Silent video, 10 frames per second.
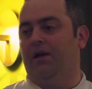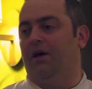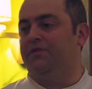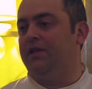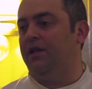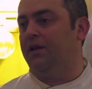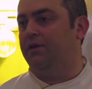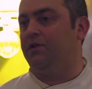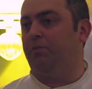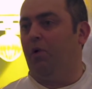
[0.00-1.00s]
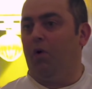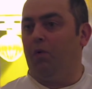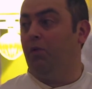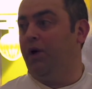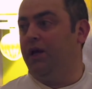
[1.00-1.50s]
enough city to support
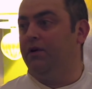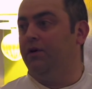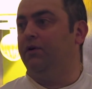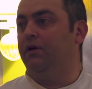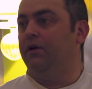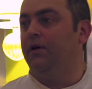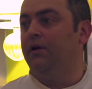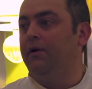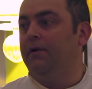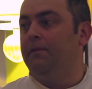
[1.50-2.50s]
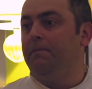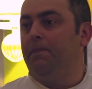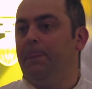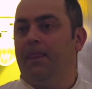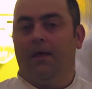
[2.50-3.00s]
what we do,
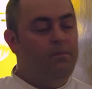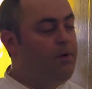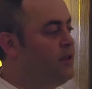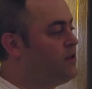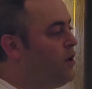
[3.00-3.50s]
but it's